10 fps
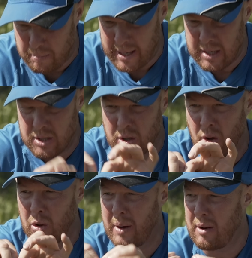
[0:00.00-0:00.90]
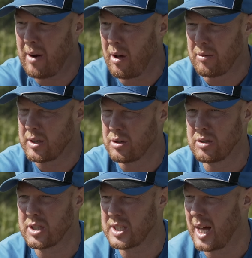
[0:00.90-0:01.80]
bends all the way around. It
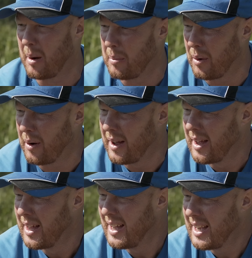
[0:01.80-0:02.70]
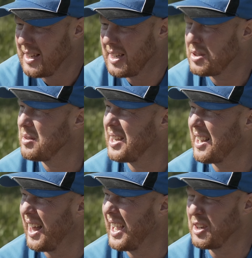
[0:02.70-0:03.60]
doesn't snap, but it's
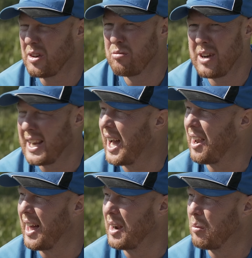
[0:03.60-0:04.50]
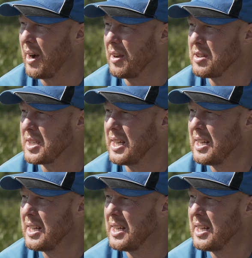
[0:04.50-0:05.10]
dead light. It doesn't really act like wire, does it?